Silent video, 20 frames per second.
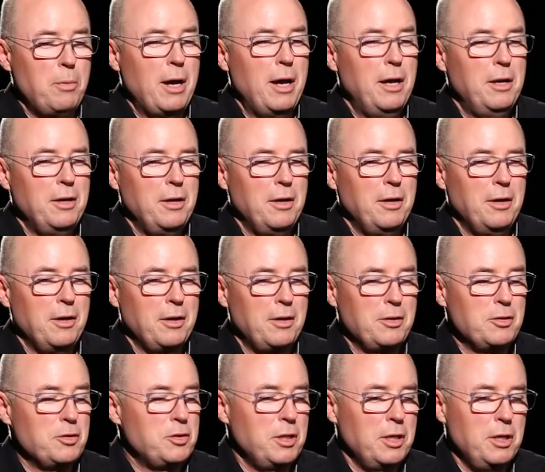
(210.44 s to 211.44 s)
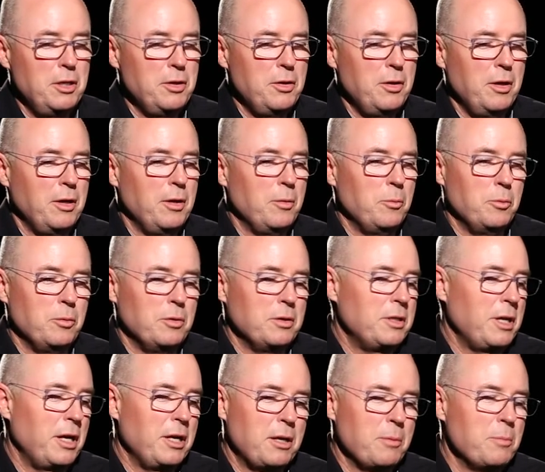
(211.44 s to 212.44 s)
But I can tell you it would have
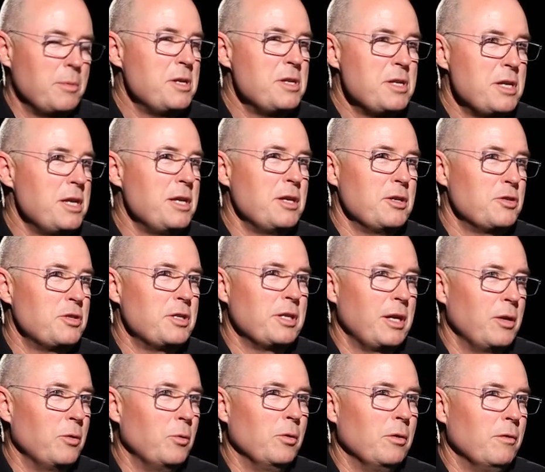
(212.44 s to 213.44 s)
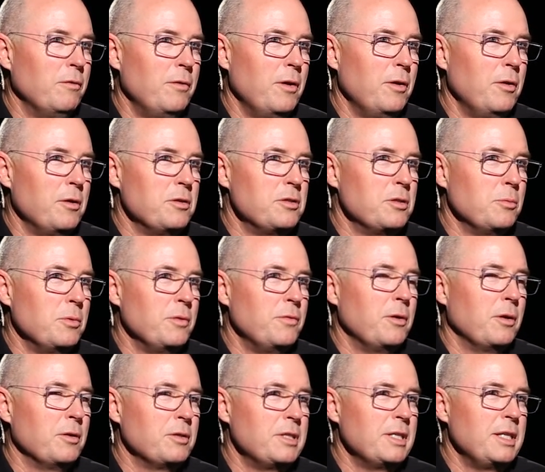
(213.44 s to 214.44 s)
taken me years to get all the photos that we've
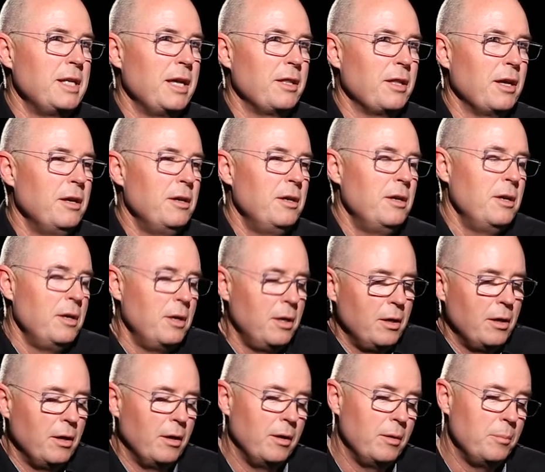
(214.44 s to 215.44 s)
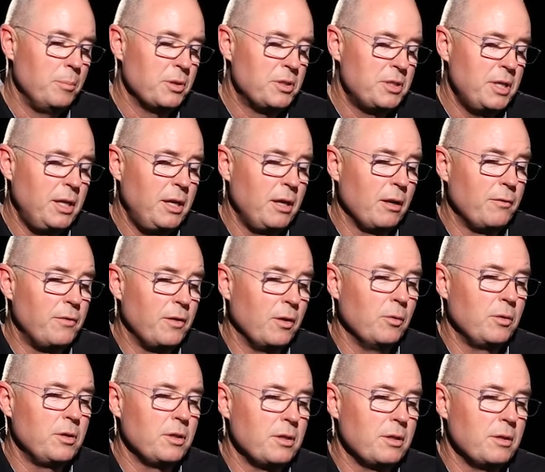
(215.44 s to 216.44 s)
got together. In particular, if you
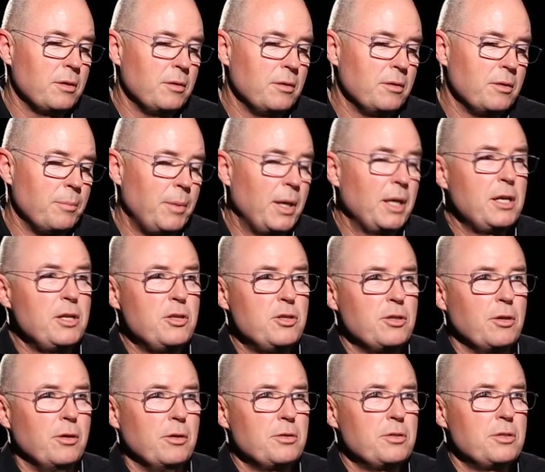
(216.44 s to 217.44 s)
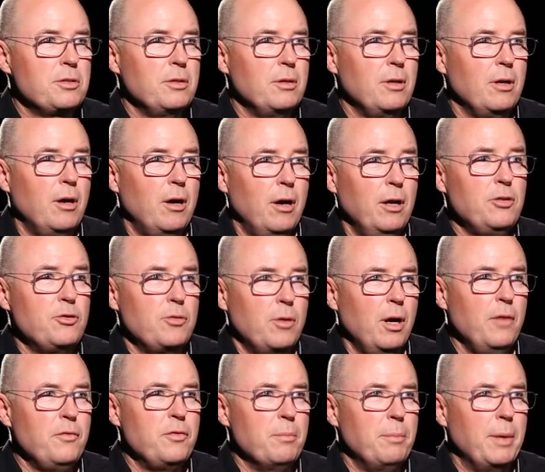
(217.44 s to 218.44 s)
look at the buggy shots, I
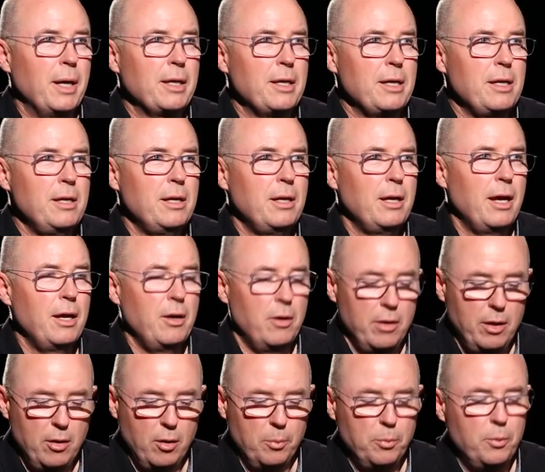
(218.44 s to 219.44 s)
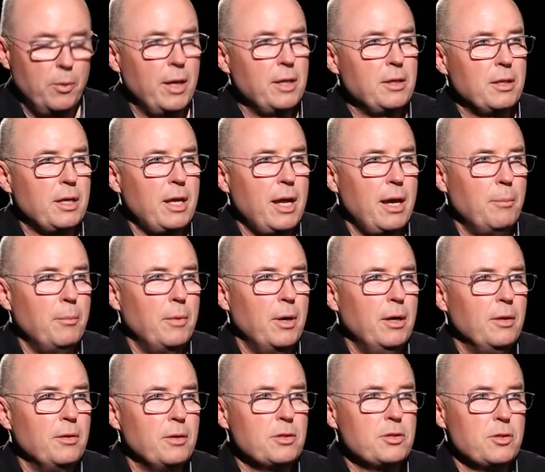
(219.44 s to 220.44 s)
drive the buggy and I operate the
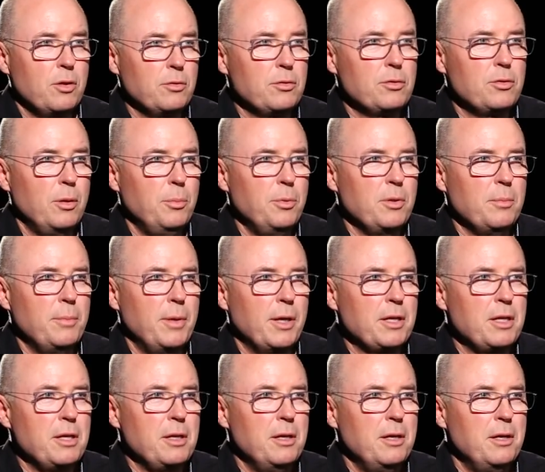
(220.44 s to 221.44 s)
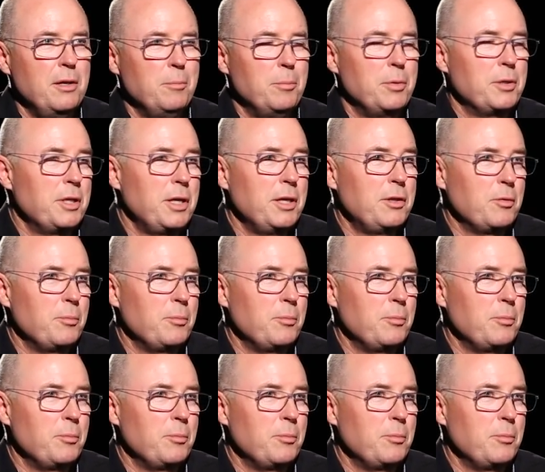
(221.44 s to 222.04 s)
camera that's on top of the buggy. But to get